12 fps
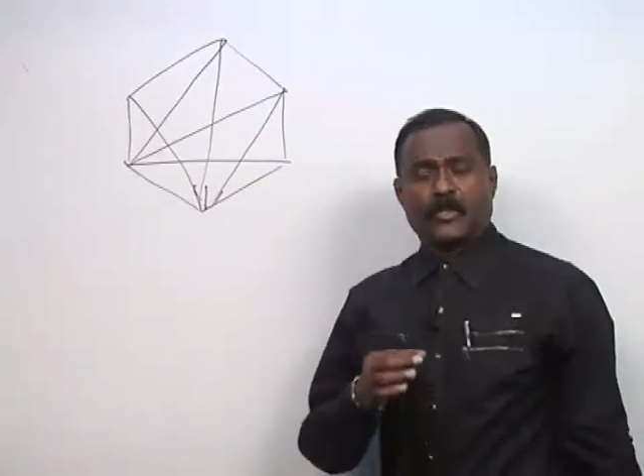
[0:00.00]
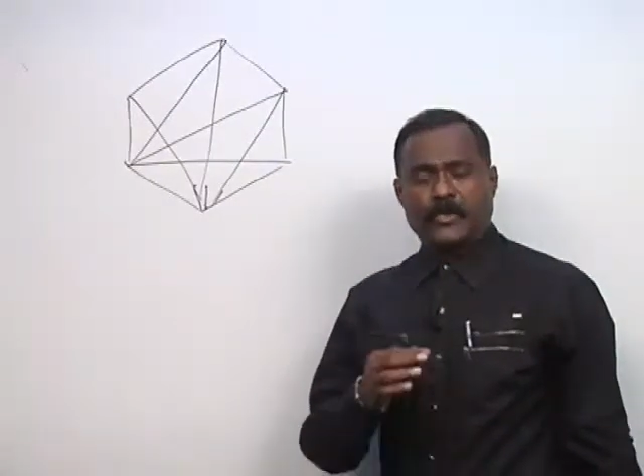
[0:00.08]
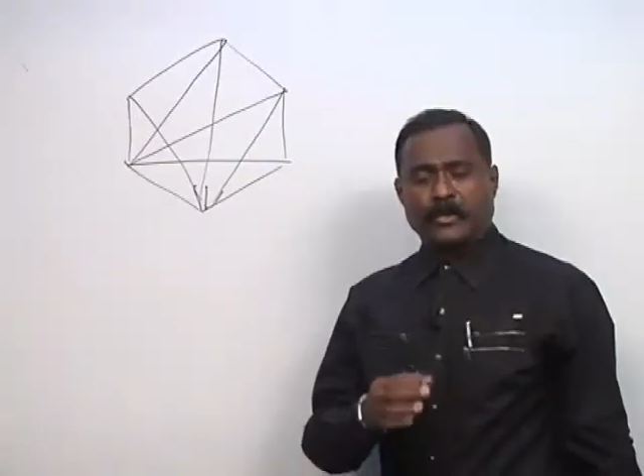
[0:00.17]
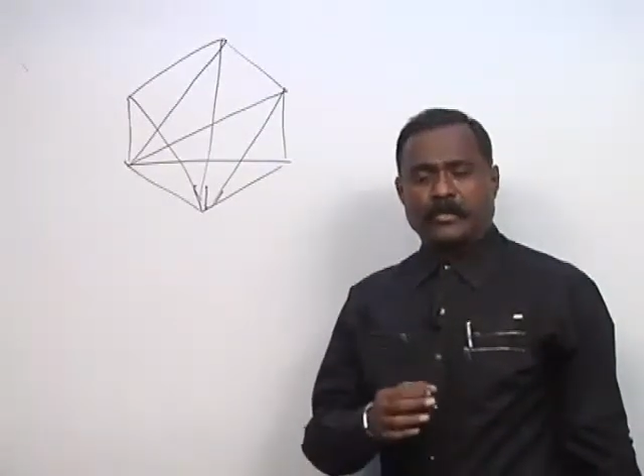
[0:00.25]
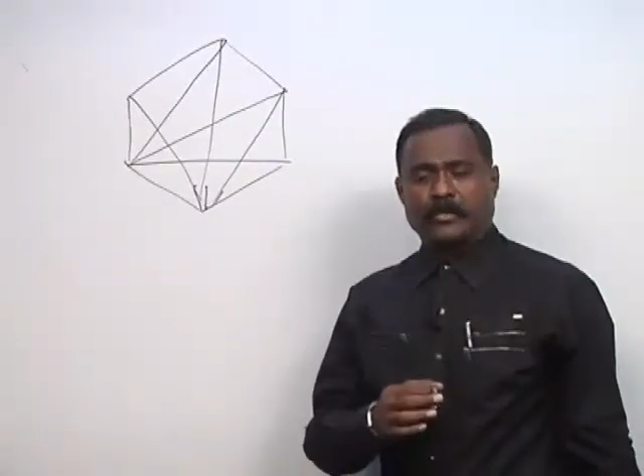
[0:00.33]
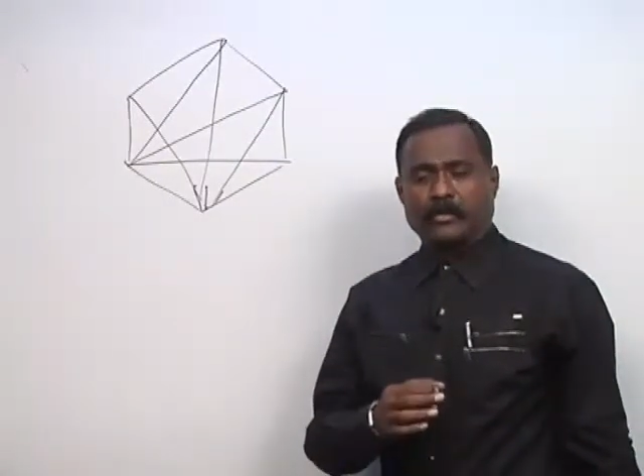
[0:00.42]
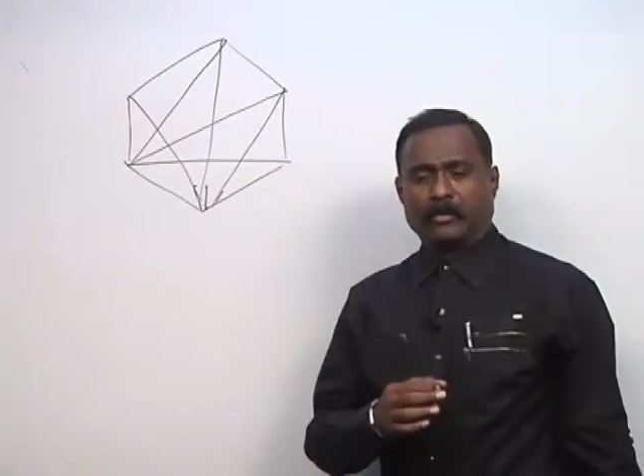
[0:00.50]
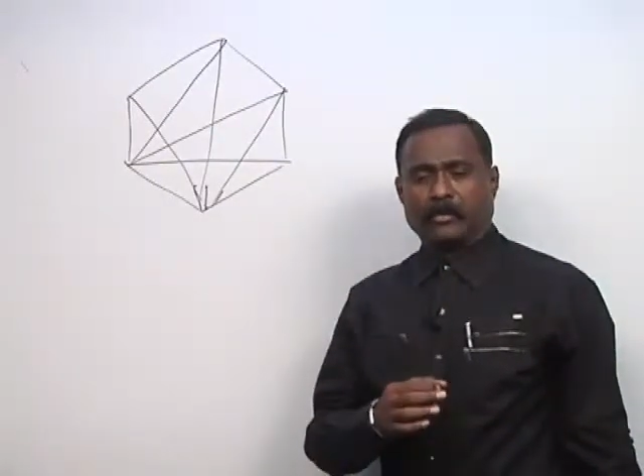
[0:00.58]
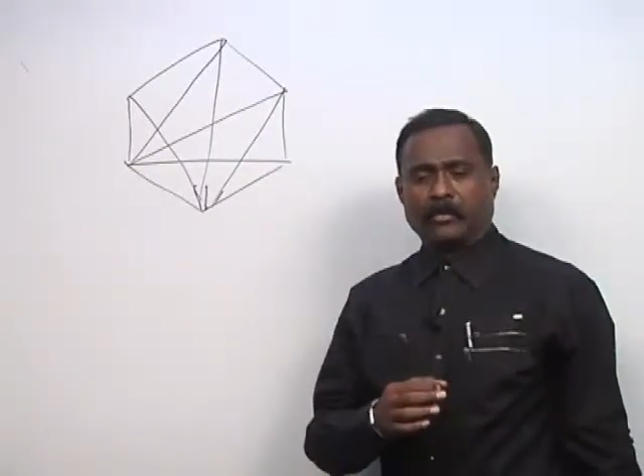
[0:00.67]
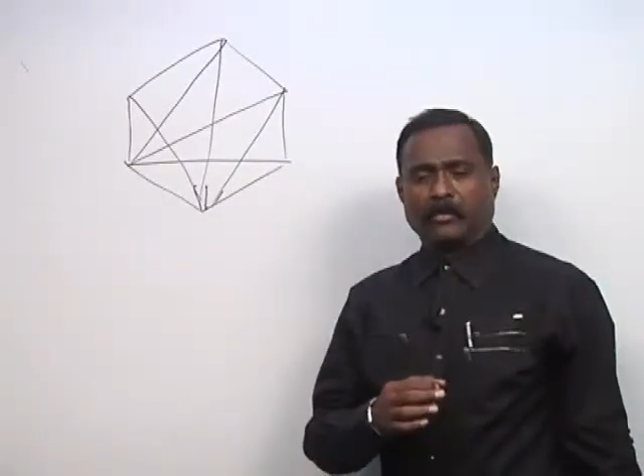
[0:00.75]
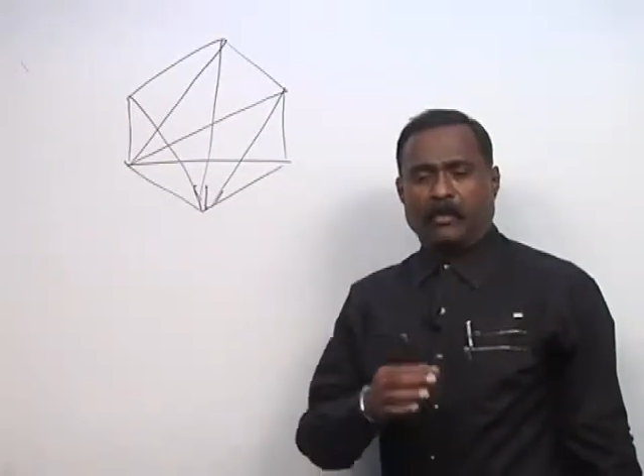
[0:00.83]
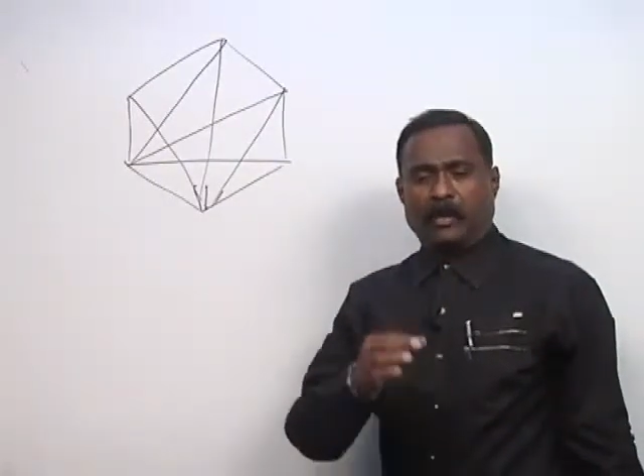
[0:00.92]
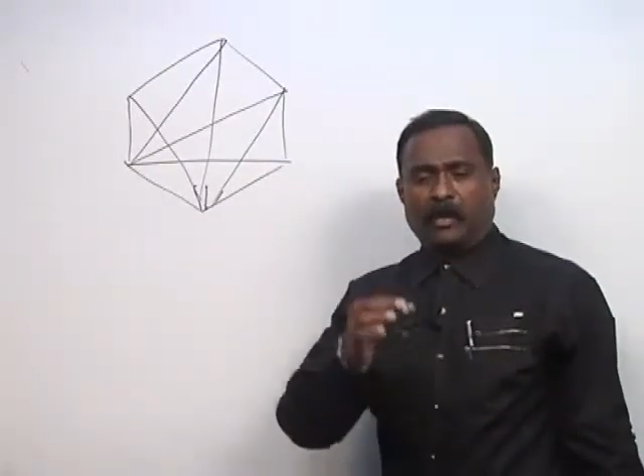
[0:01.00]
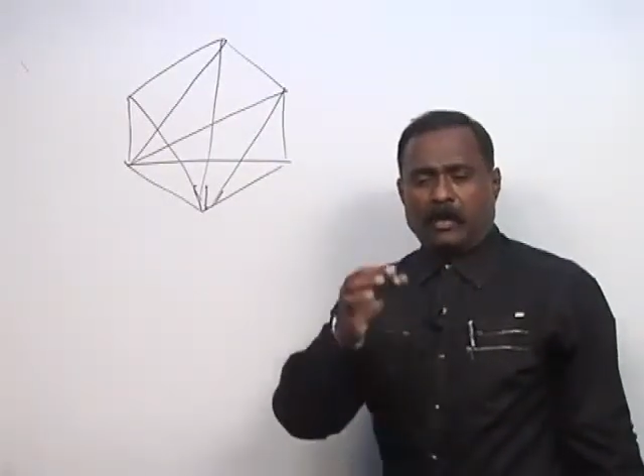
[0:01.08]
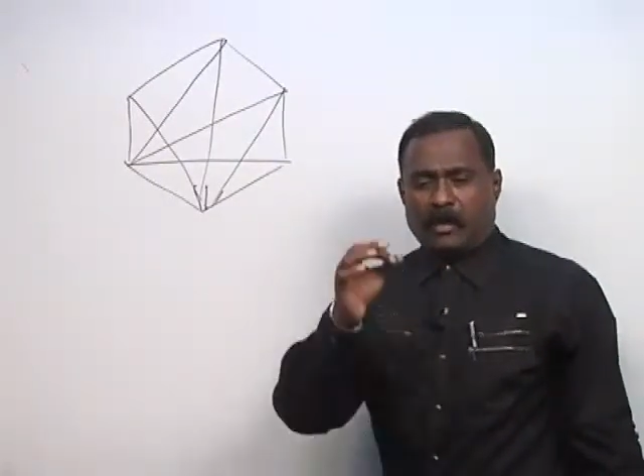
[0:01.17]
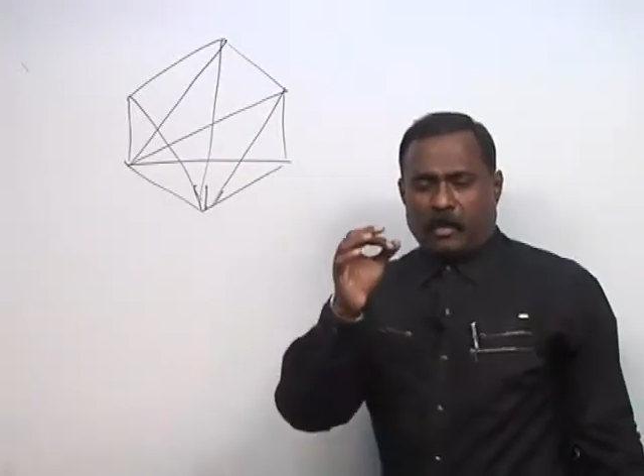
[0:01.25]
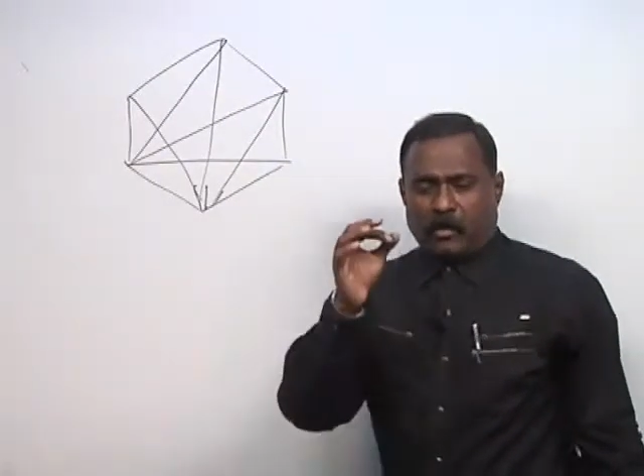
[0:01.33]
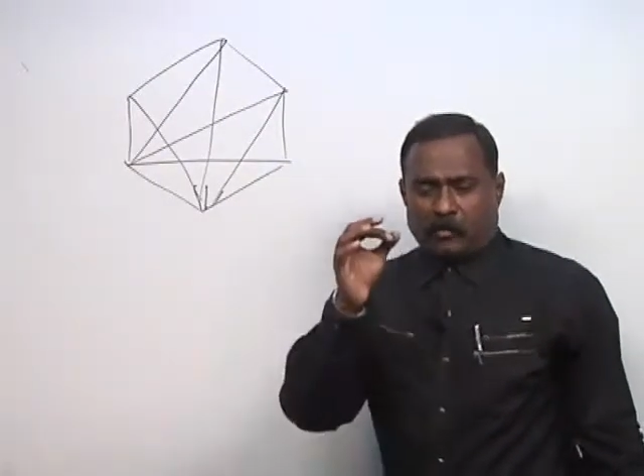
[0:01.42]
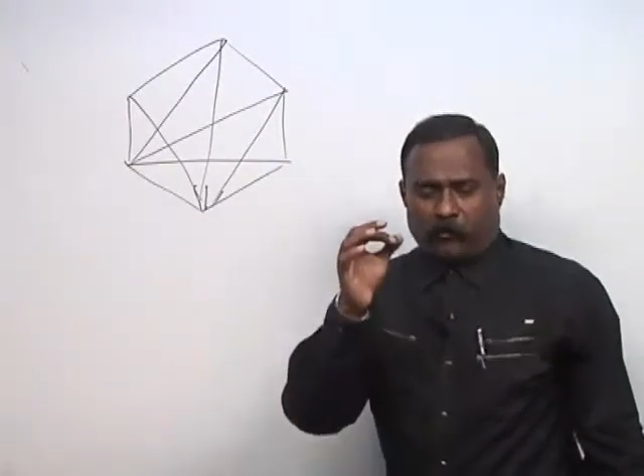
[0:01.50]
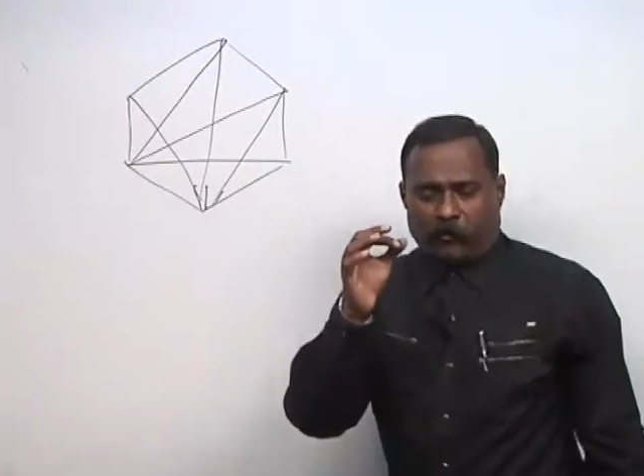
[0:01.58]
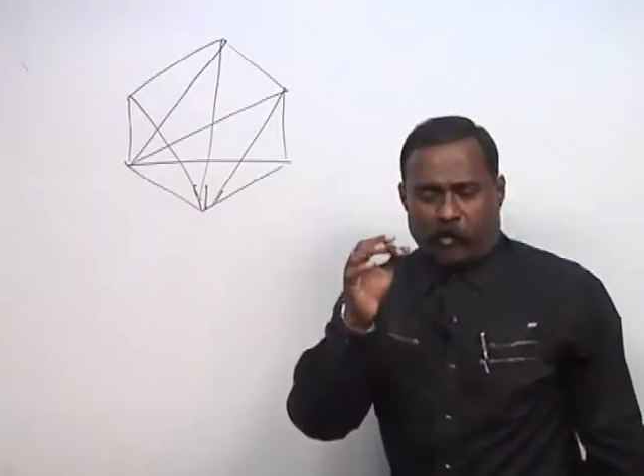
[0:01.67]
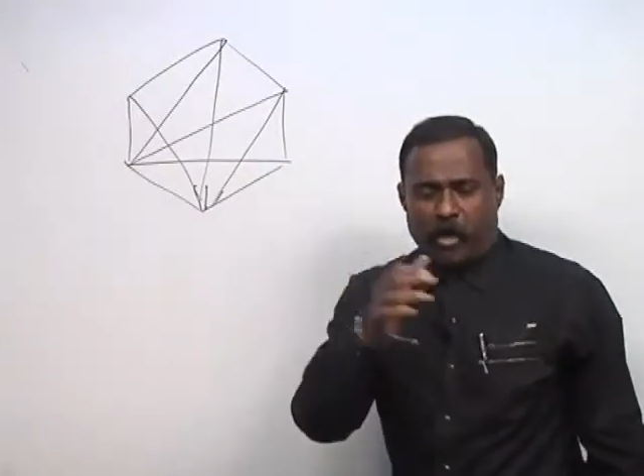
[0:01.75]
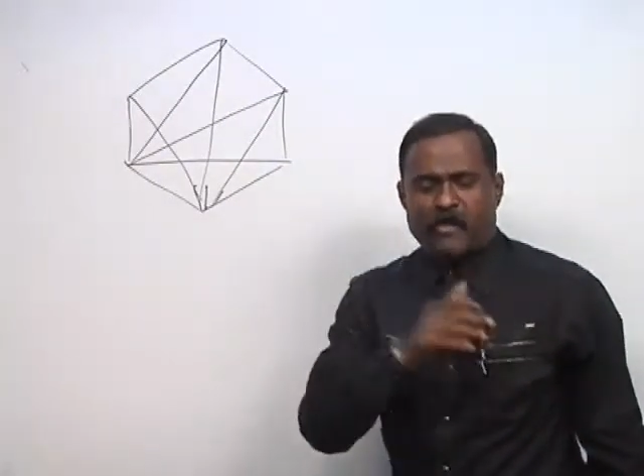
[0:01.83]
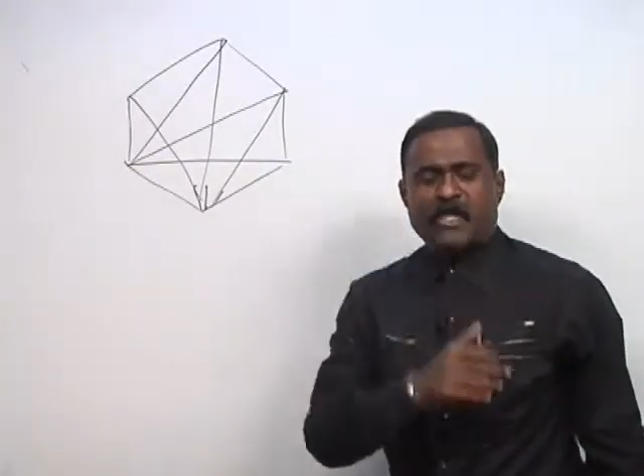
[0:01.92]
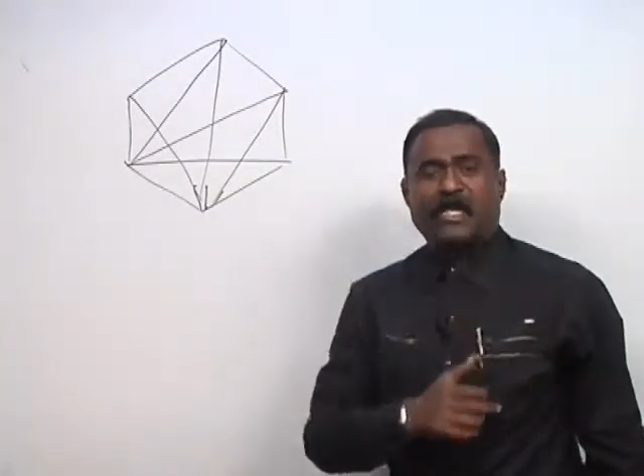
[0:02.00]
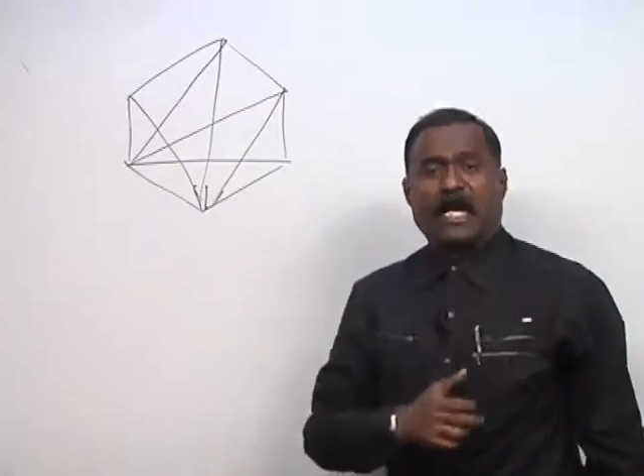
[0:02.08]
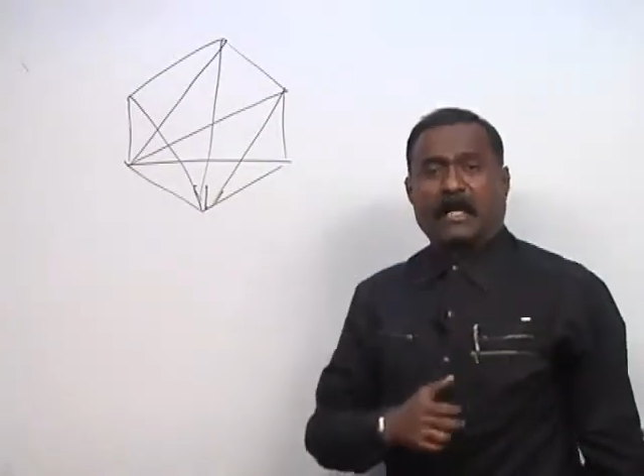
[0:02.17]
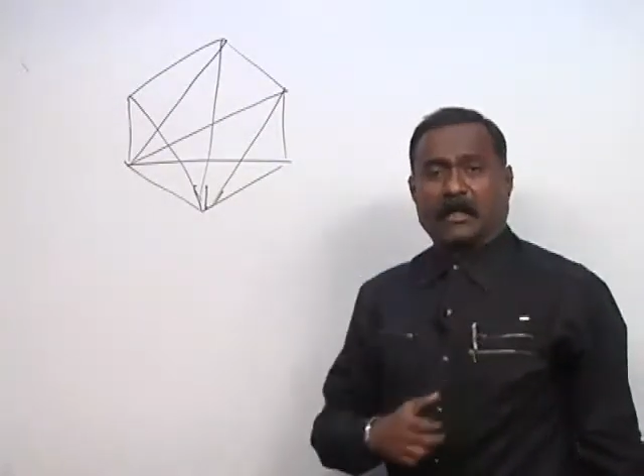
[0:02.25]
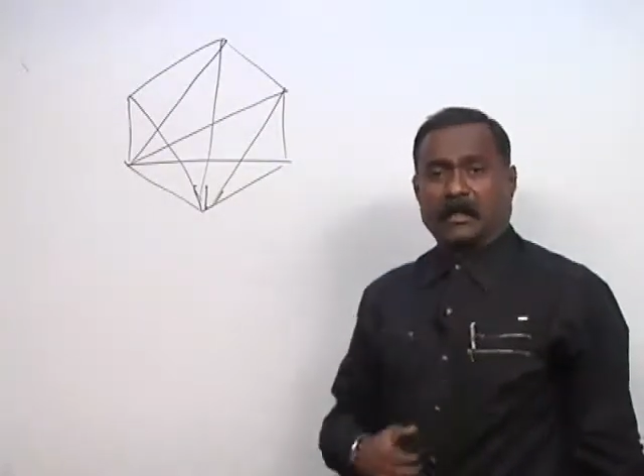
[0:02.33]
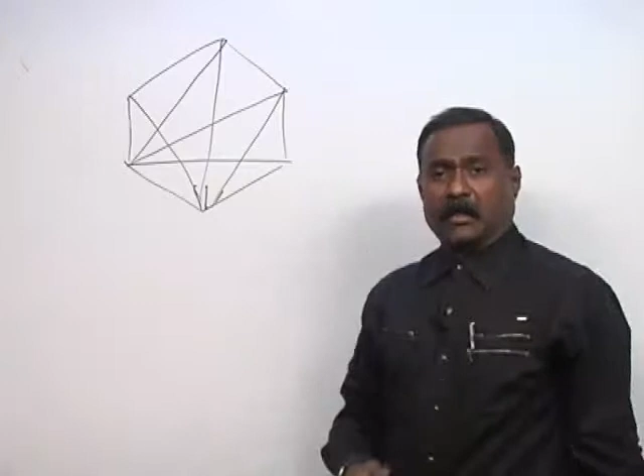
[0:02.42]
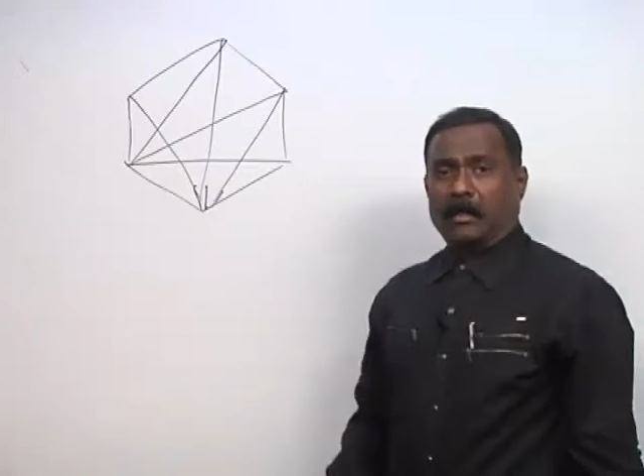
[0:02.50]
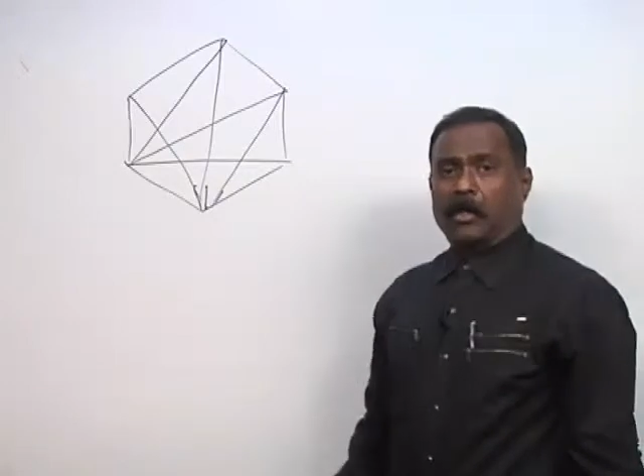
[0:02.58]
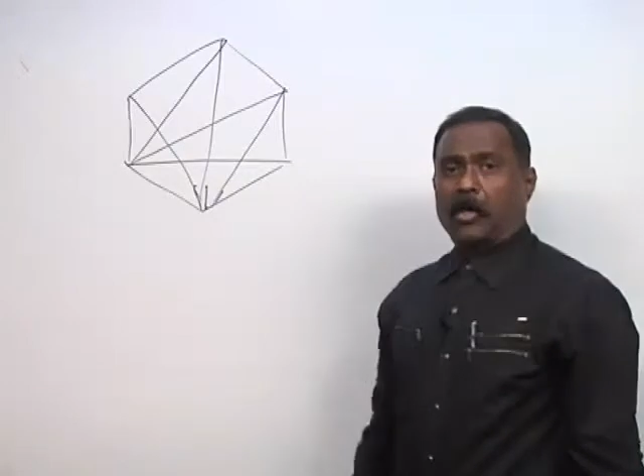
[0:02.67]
to form a diagonal?